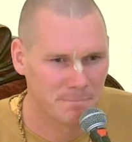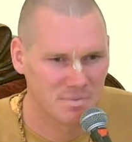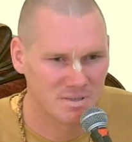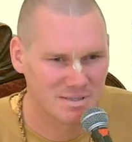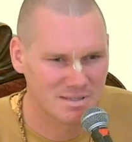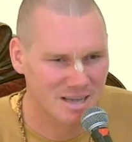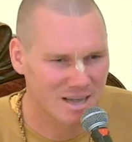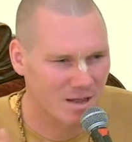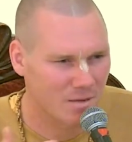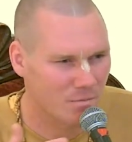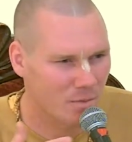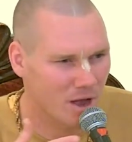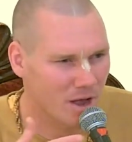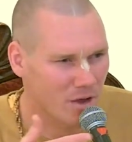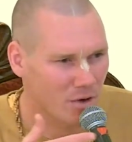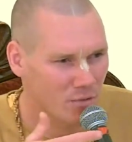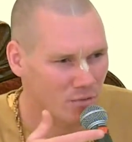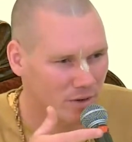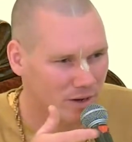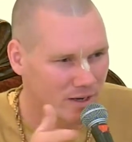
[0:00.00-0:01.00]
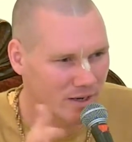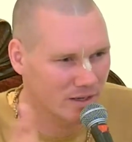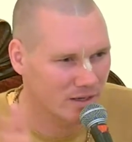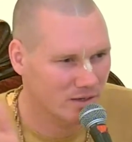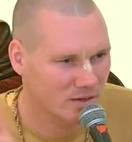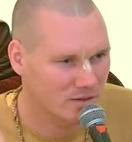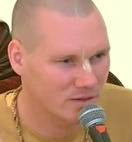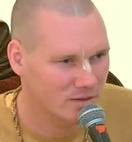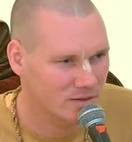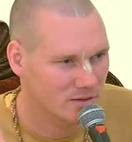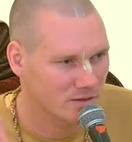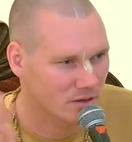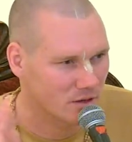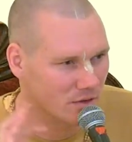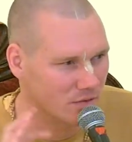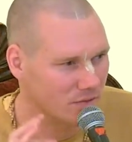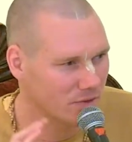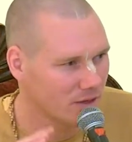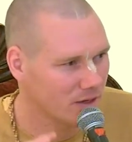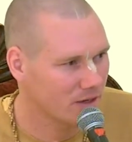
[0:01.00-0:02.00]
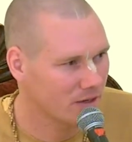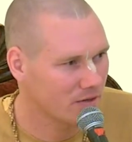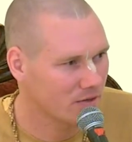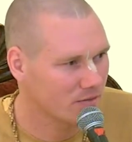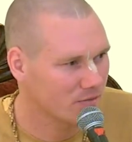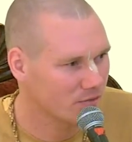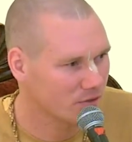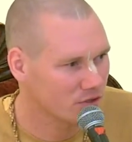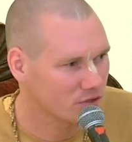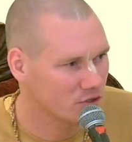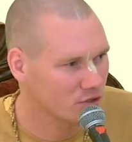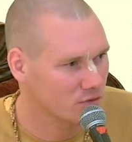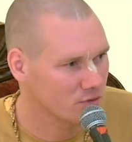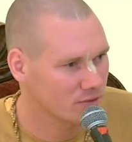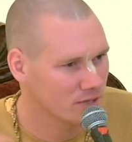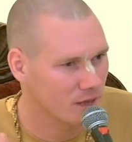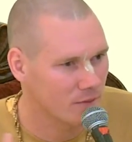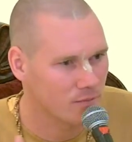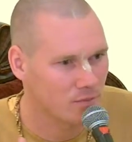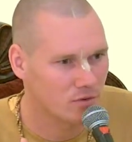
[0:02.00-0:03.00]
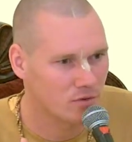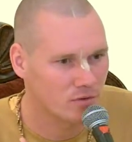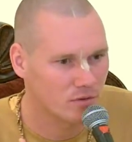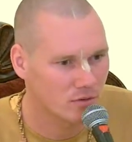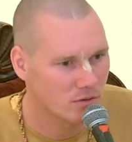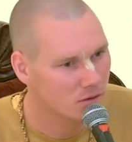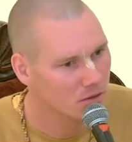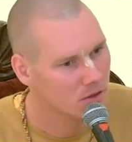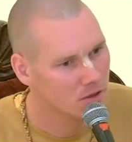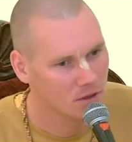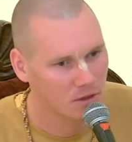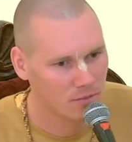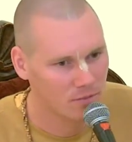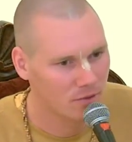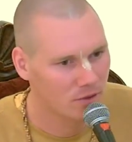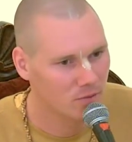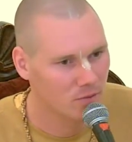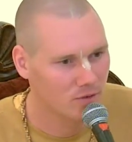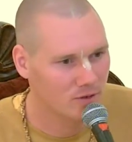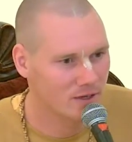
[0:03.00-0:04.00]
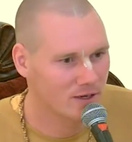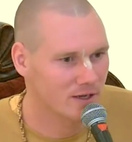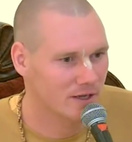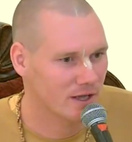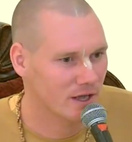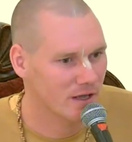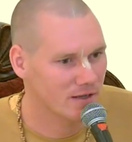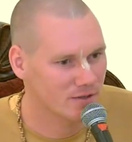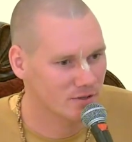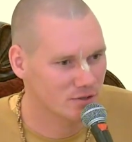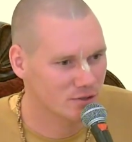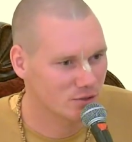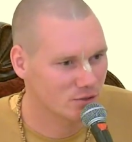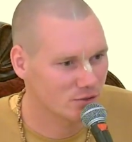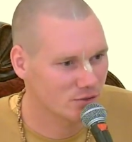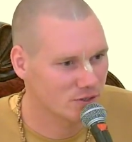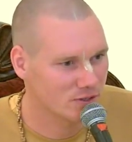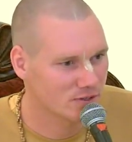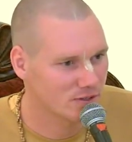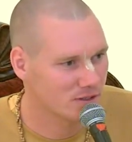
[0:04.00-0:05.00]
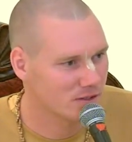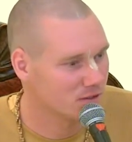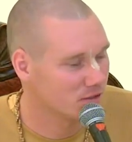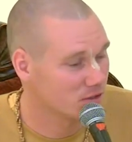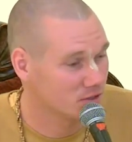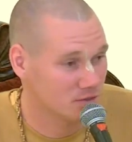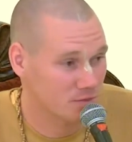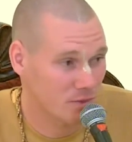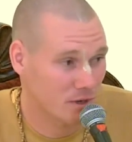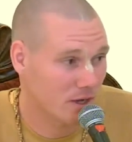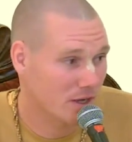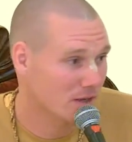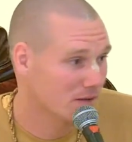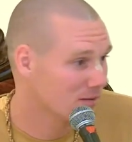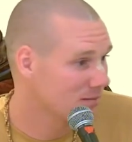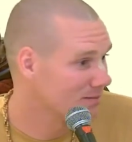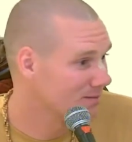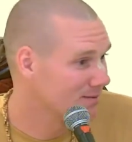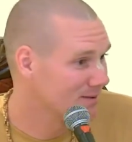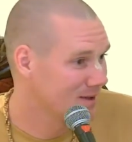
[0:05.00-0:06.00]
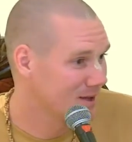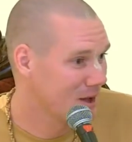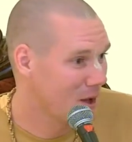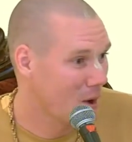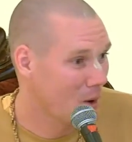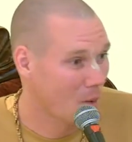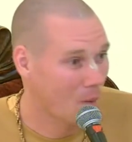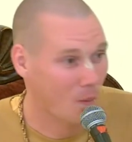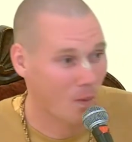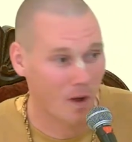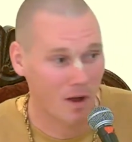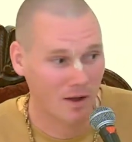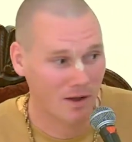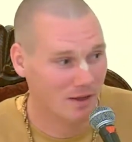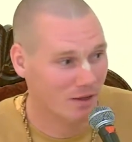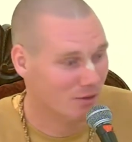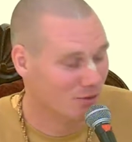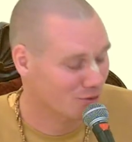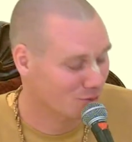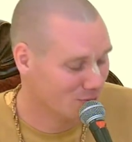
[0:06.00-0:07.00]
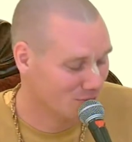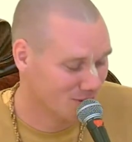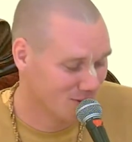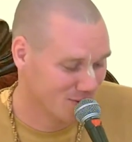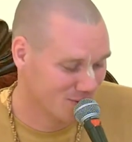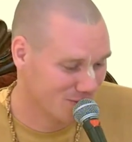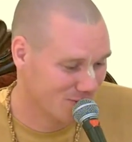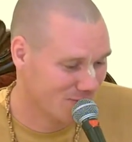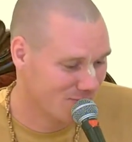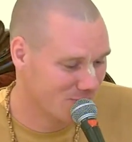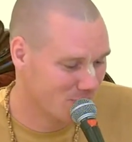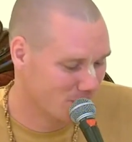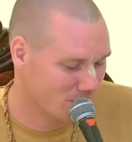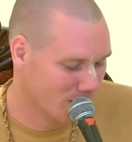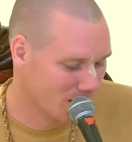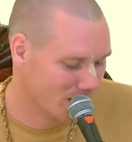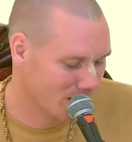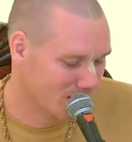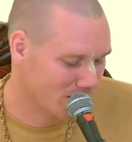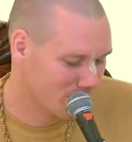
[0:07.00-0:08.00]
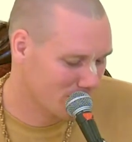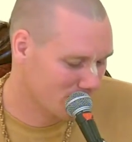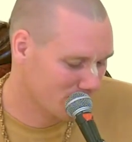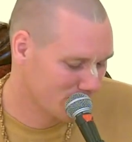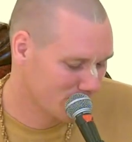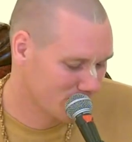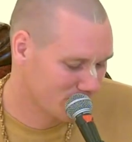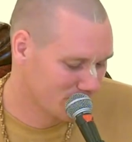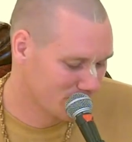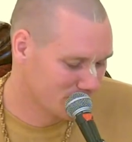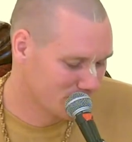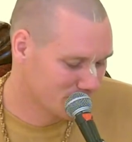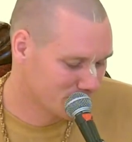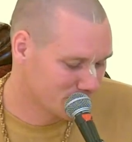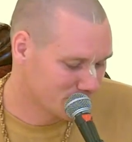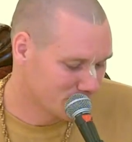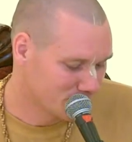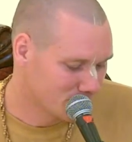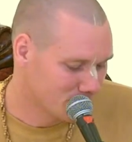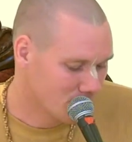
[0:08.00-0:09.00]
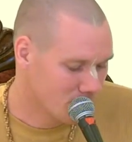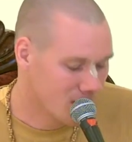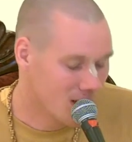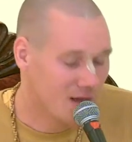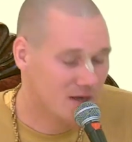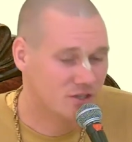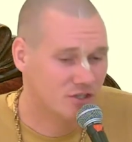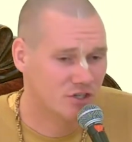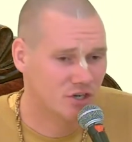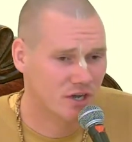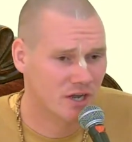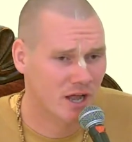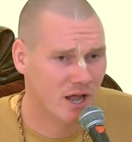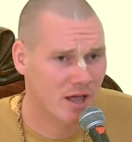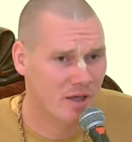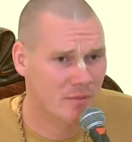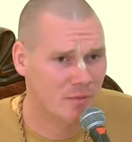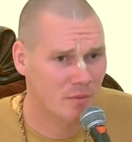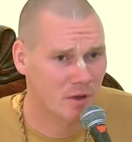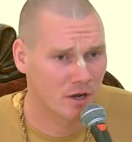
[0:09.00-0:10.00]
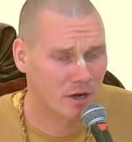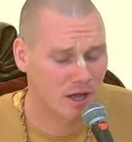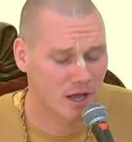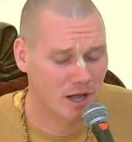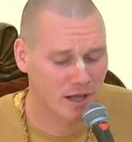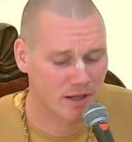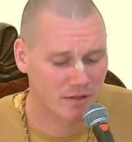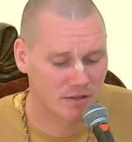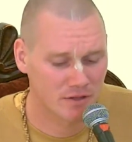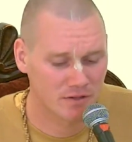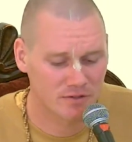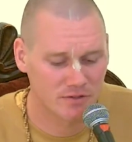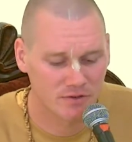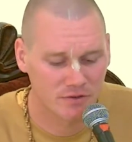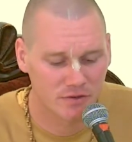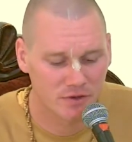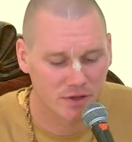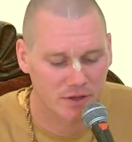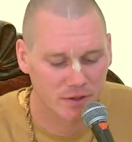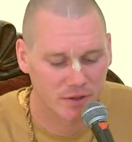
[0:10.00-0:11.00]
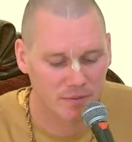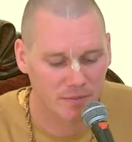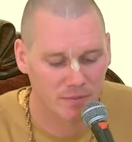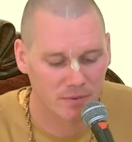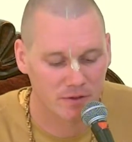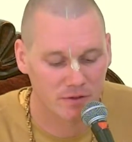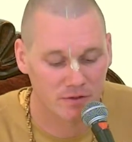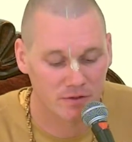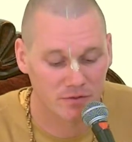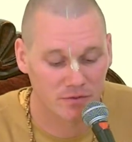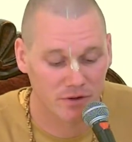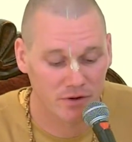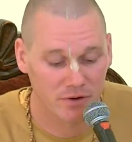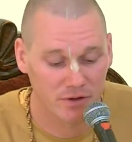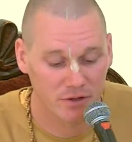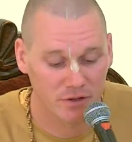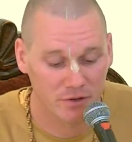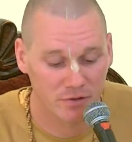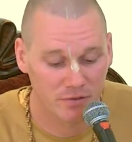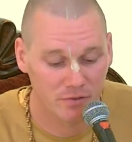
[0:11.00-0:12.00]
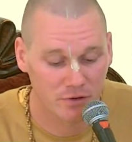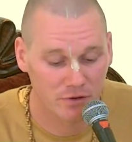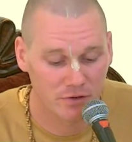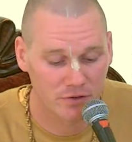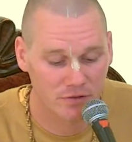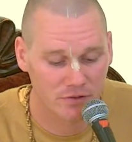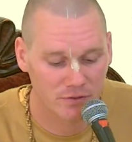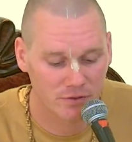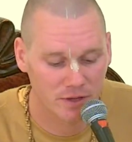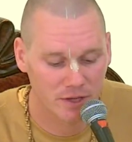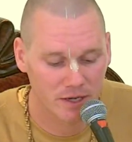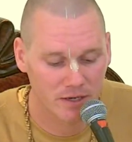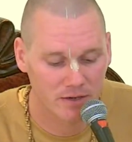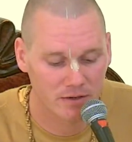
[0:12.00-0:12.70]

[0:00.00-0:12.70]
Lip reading: 10-mile radius of any Vishnu temple, people get a Gyata Sukriti just by walking through it or living by it. And Jagai and Madai, this is a very good verse that